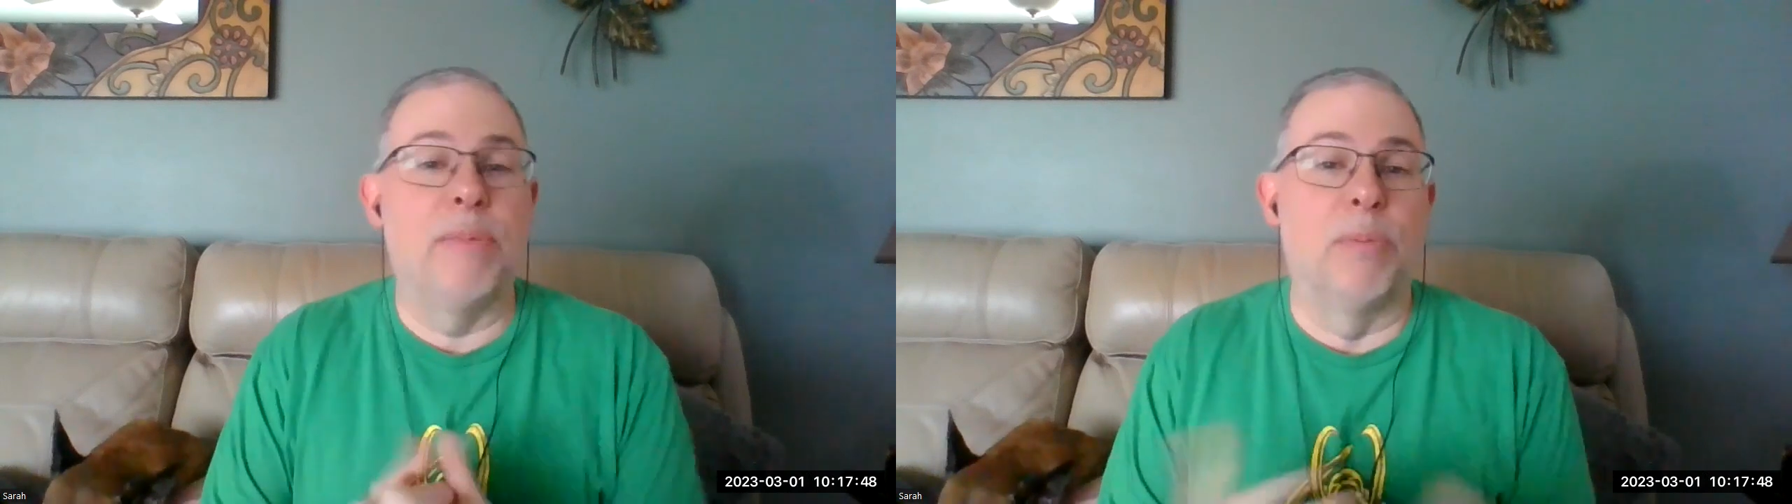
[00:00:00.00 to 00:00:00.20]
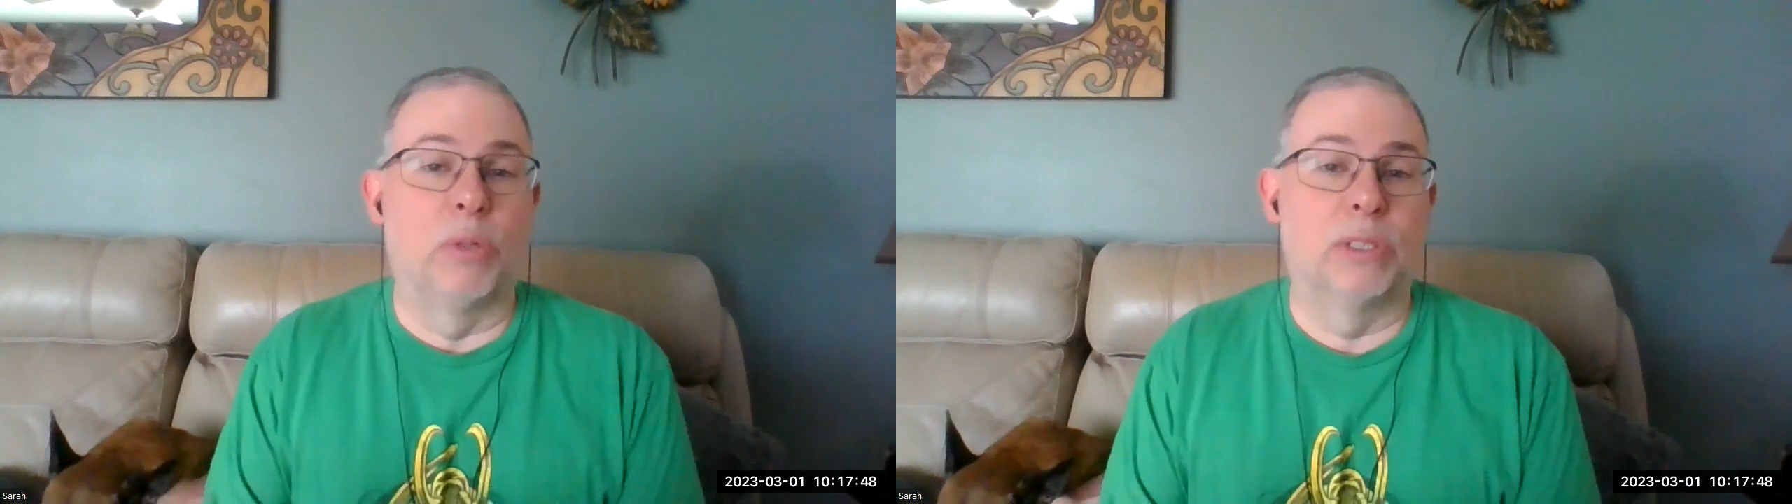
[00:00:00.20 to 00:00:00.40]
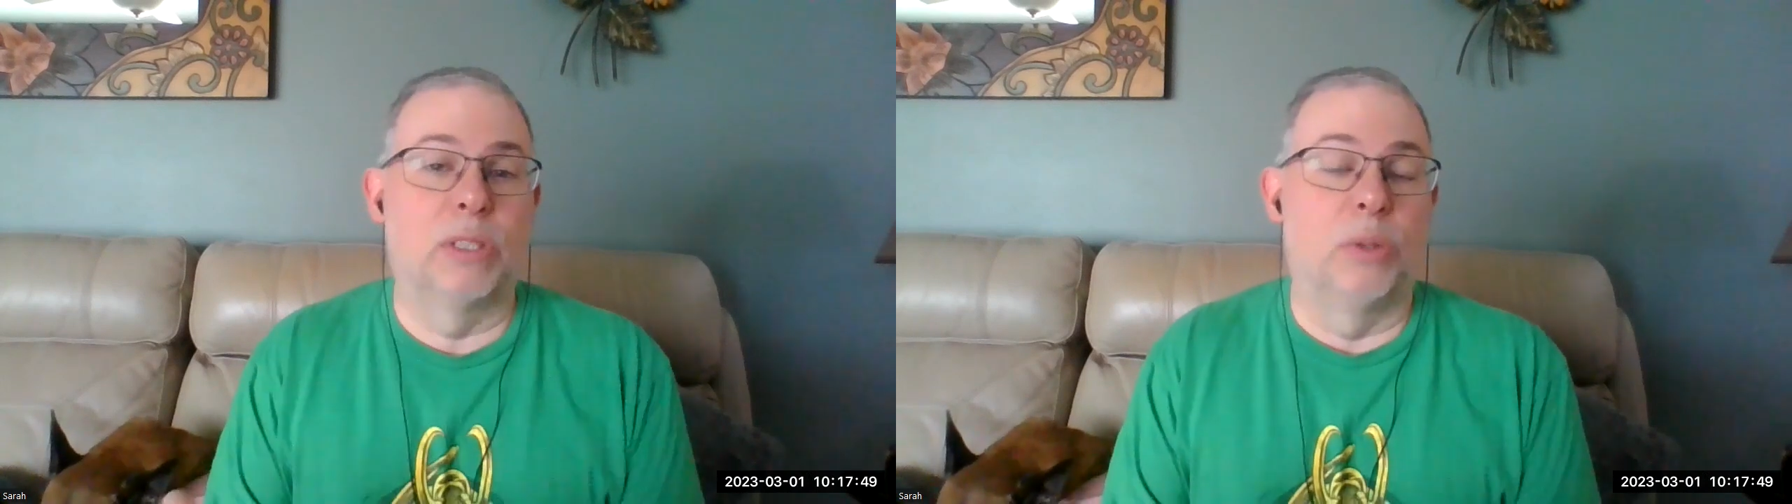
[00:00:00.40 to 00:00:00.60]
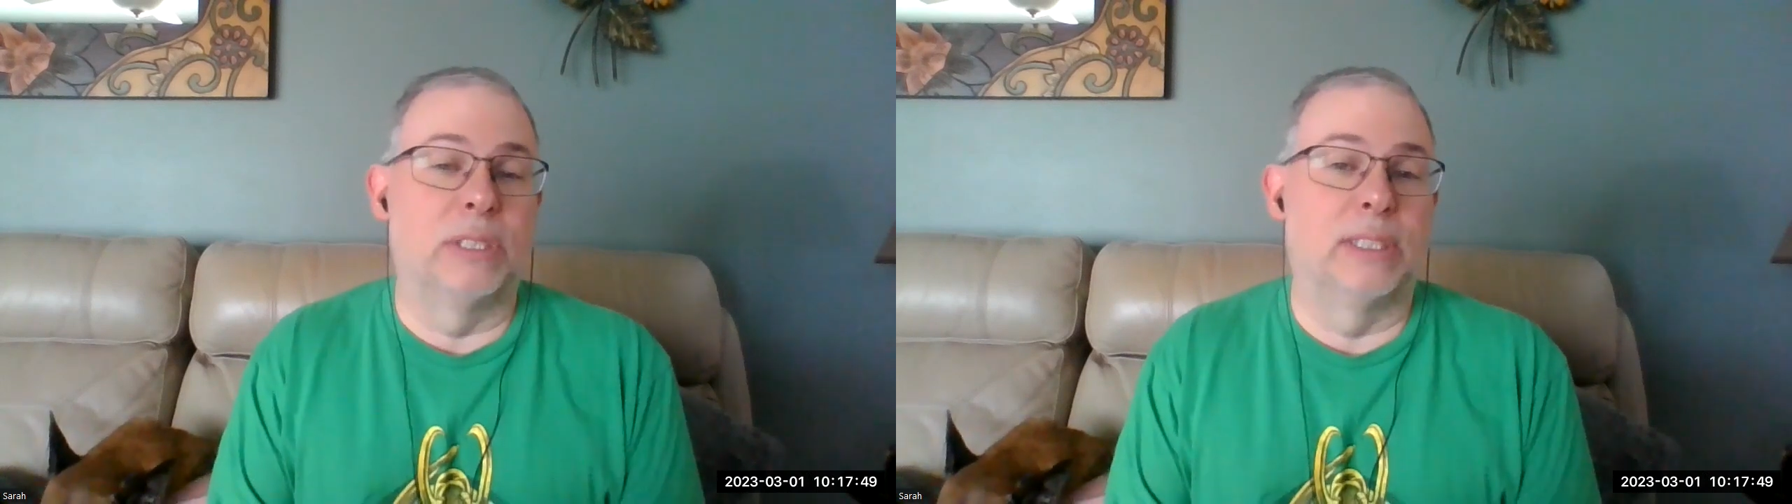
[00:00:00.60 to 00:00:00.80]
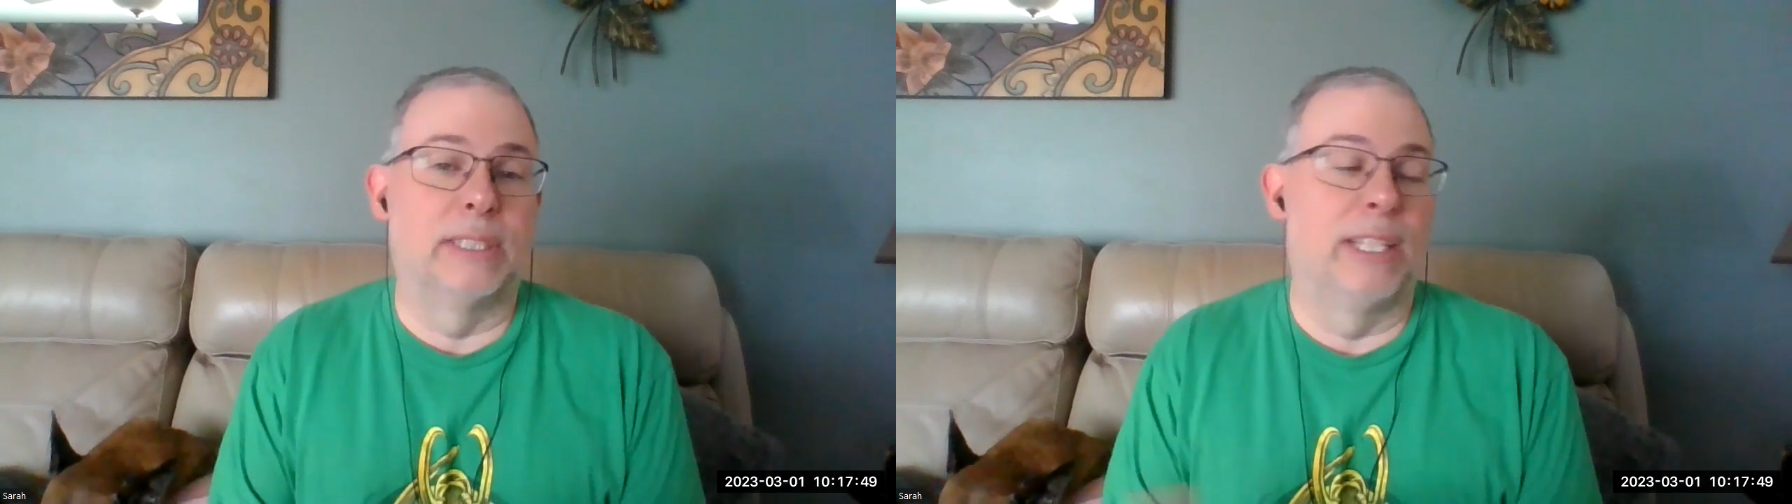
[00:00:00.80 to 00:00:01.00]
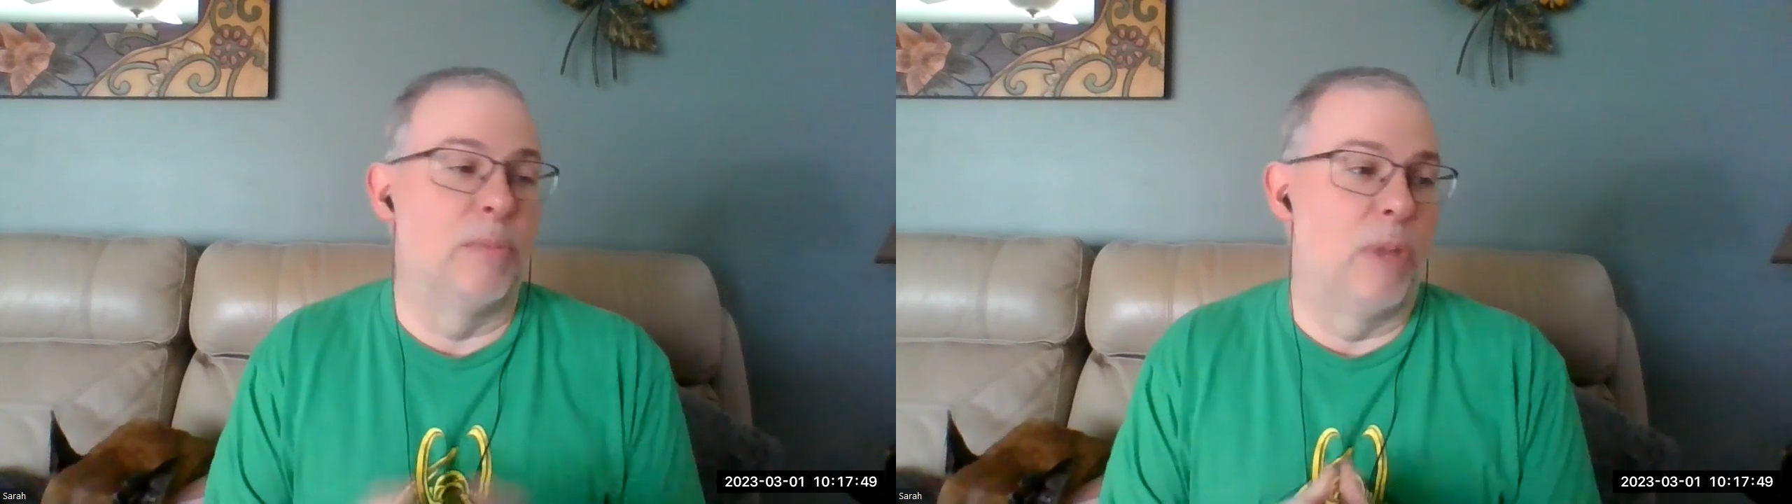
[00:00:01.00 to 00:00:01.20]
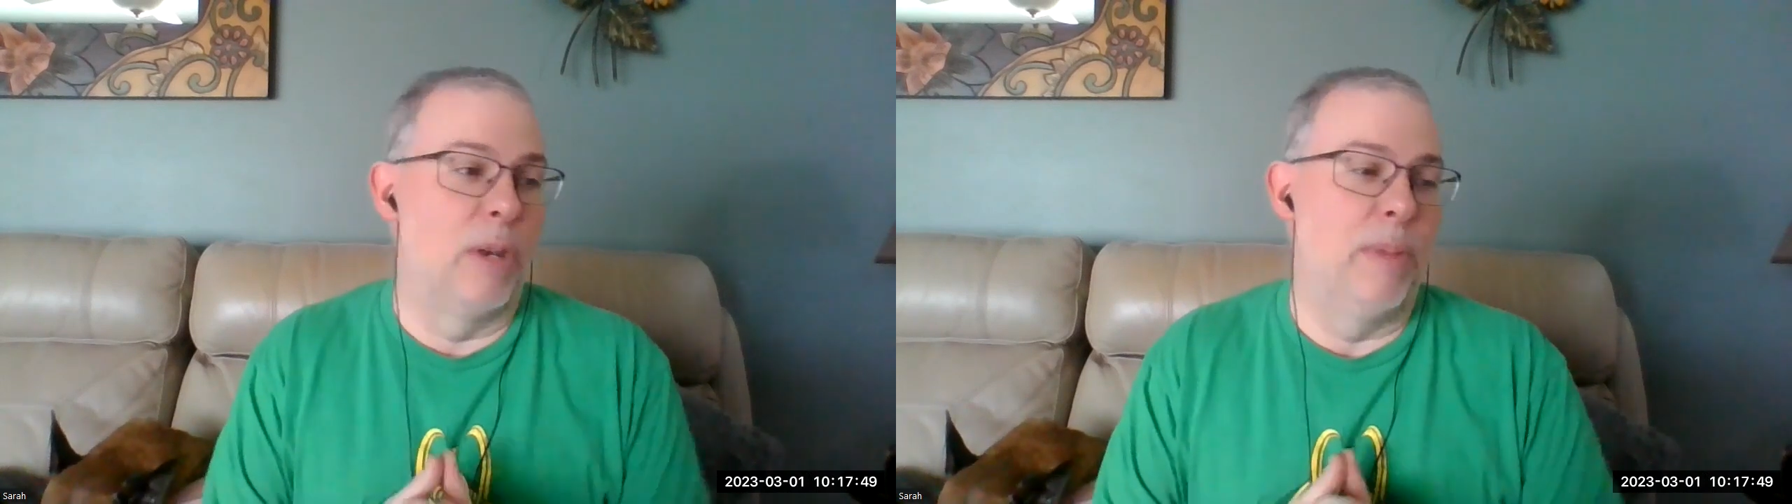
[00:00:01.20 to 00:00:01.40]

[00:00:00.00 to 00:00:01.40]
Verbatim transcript: The most closest thing that many